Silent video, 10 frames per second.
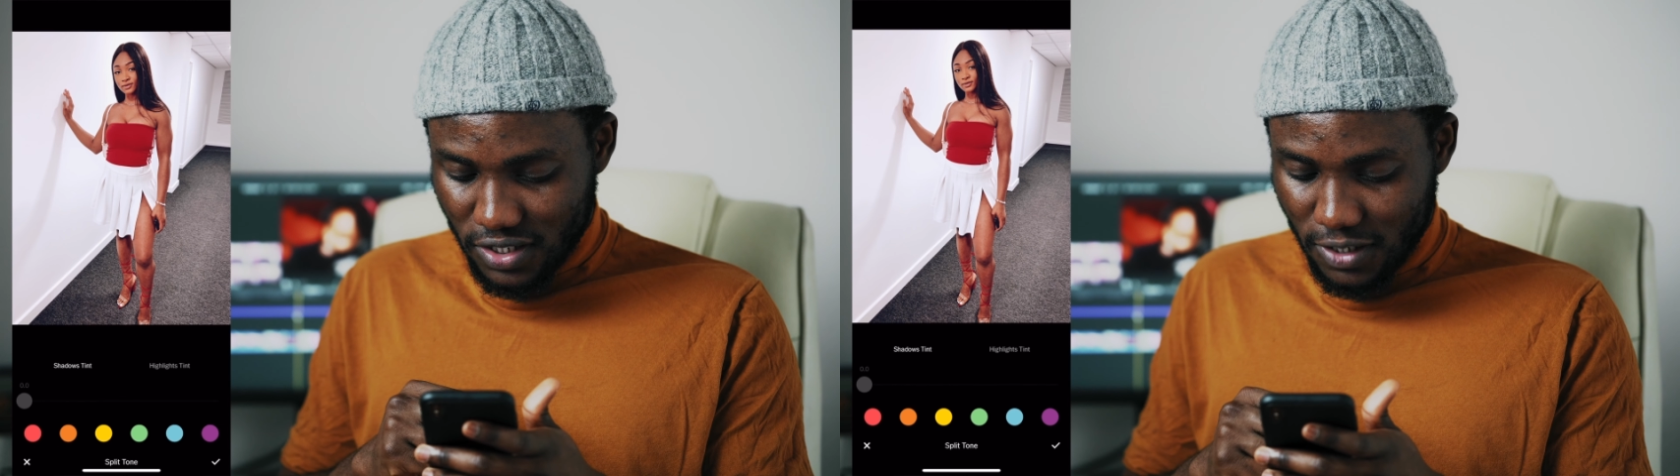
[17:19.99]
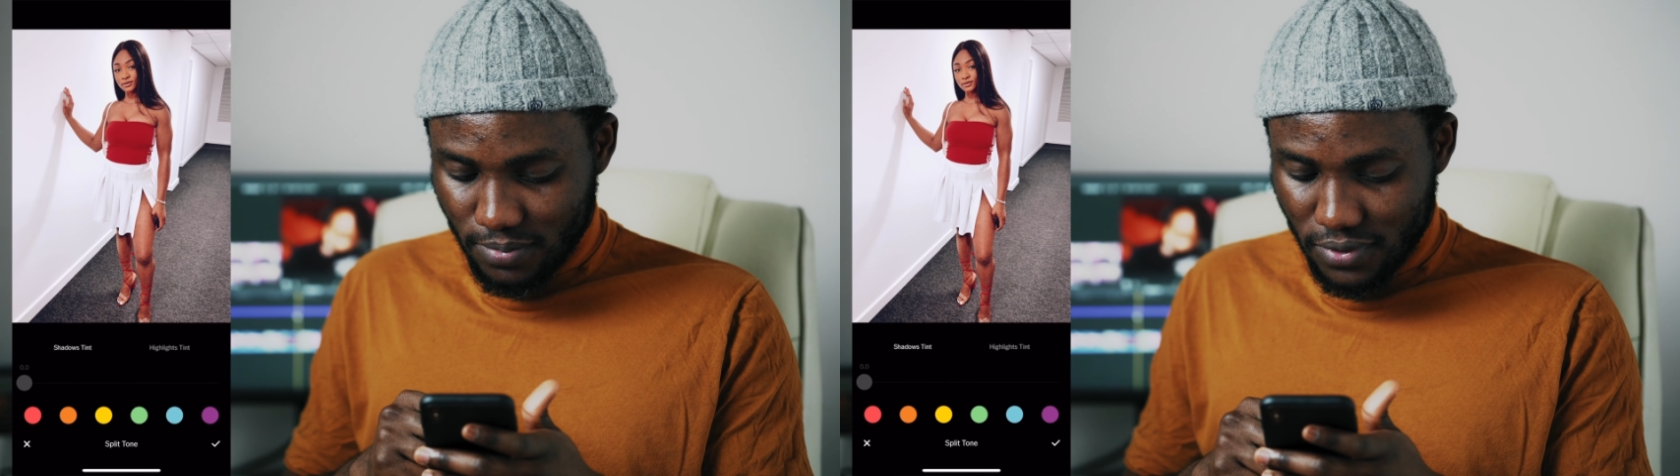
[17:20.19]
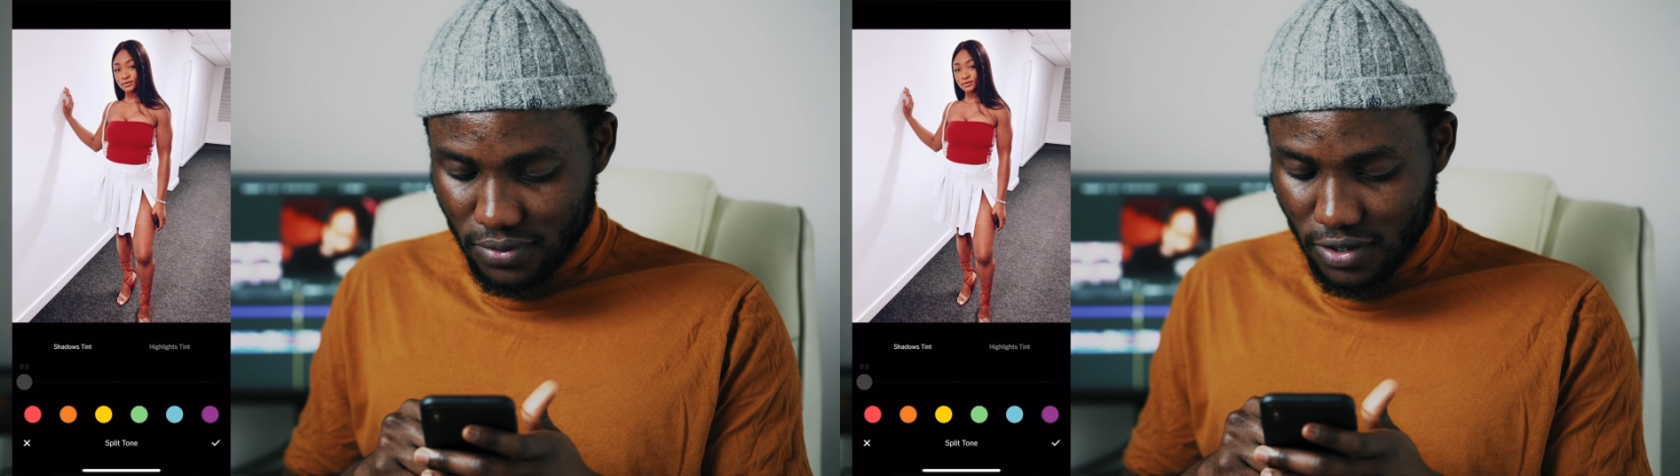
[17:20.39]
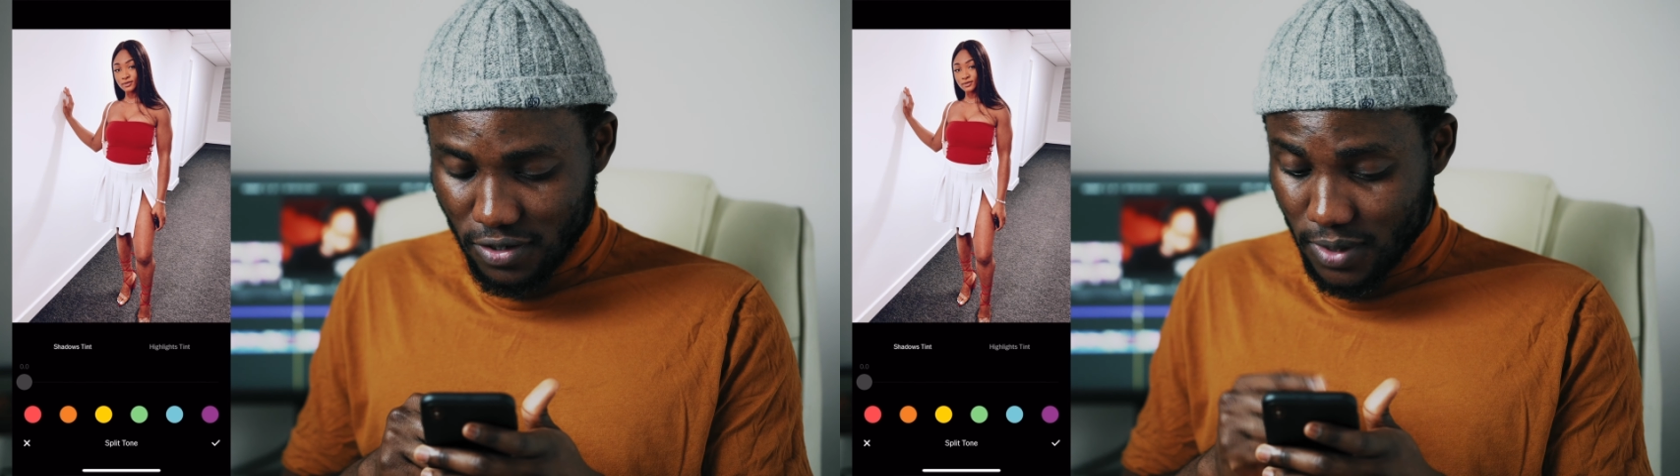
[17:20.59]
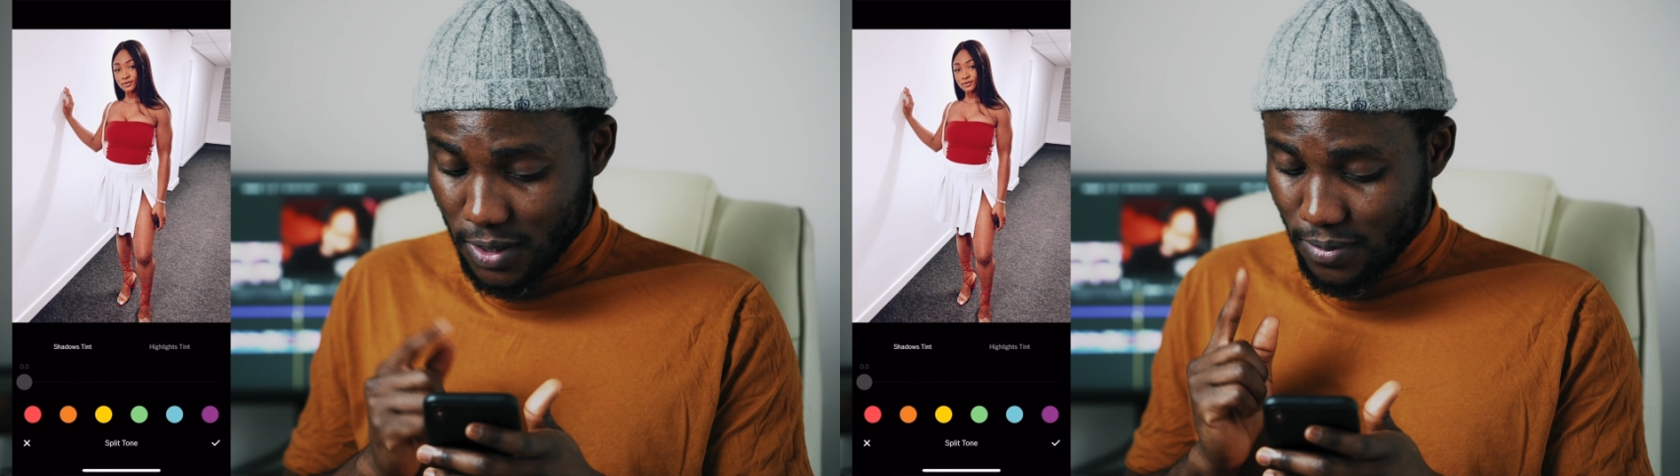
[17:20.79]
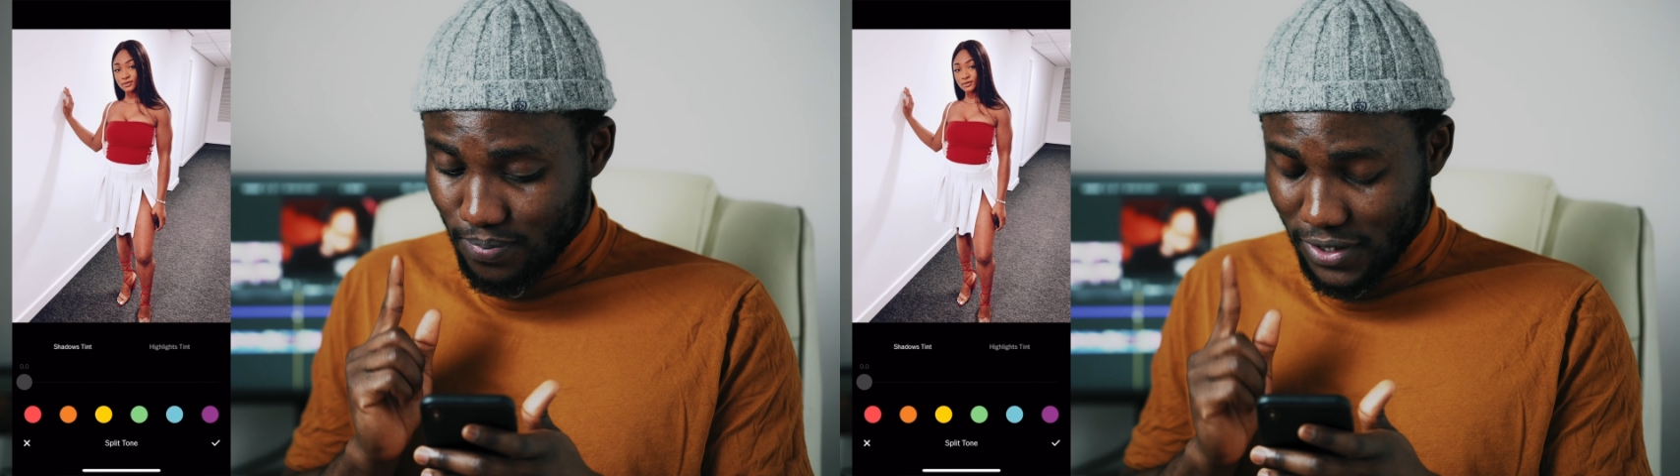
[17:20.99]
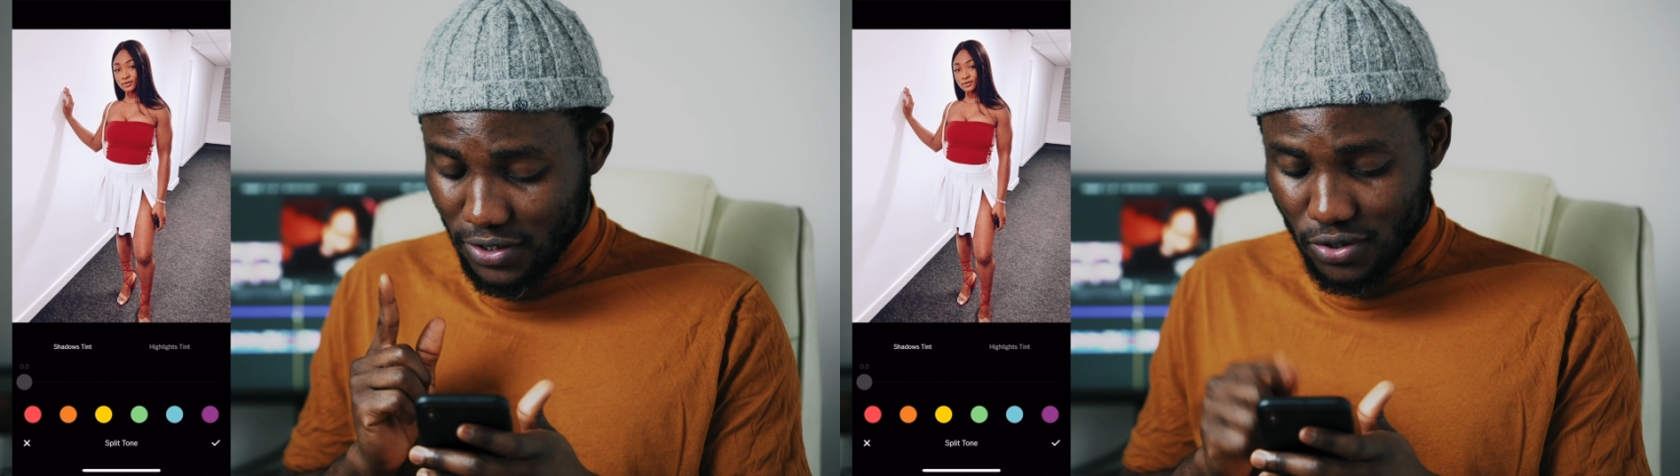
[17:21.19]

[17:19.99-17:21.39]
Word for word: keep um, split